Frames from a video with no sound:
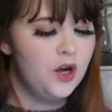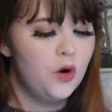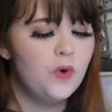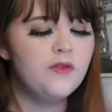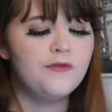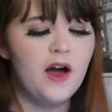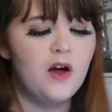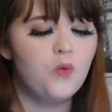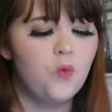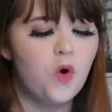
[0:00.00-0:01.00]
"We
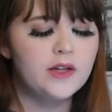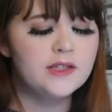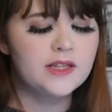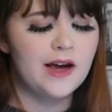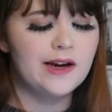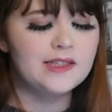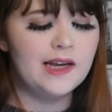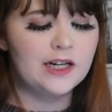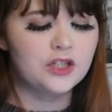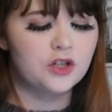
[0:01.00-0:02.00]
found one size
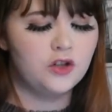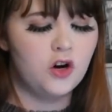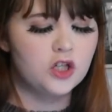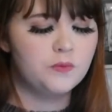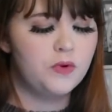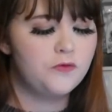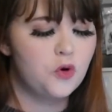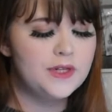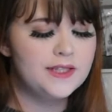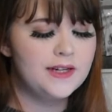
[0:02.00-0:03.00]
extra large. Before
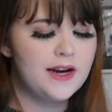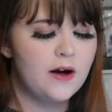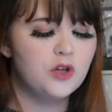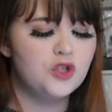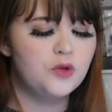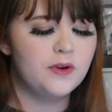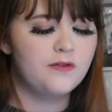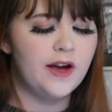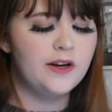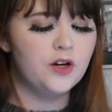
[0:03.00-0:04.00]
we send it out, could you
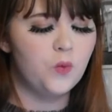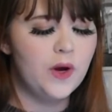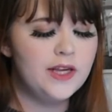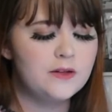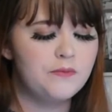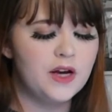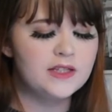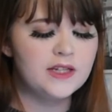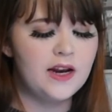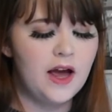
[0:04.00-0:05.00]
provide your waist,
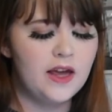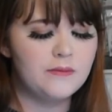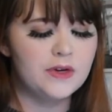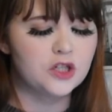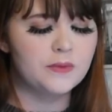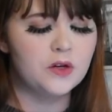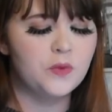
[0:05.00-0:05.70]
bust, and height measurement?